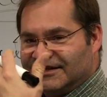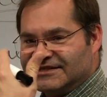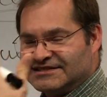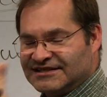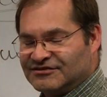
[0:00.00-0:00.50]

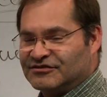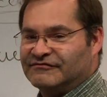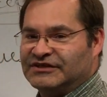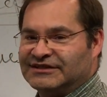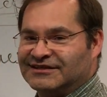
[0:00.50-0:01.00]
is
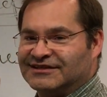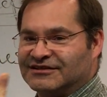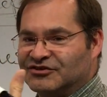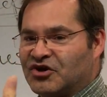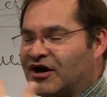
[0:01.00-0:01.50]
intervening.
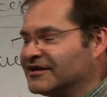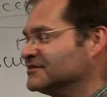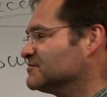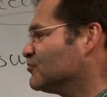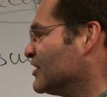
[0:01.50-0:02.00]
God
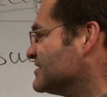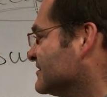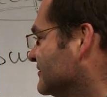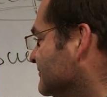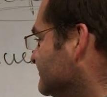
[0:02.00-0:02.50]
is
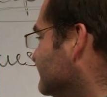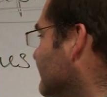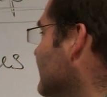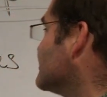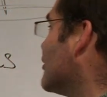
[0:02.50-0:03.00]
present.
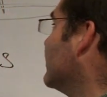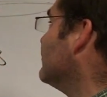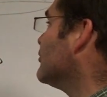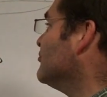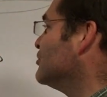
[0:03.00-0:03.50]
So
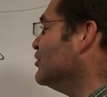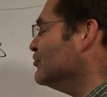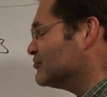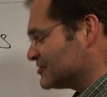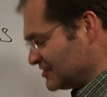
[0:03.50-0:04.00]
he
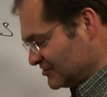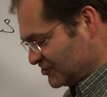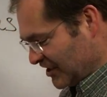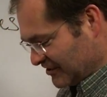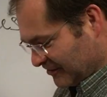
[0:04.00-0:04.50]
rebukes
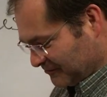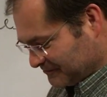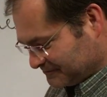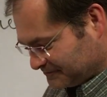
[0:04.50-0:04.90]
Jacob.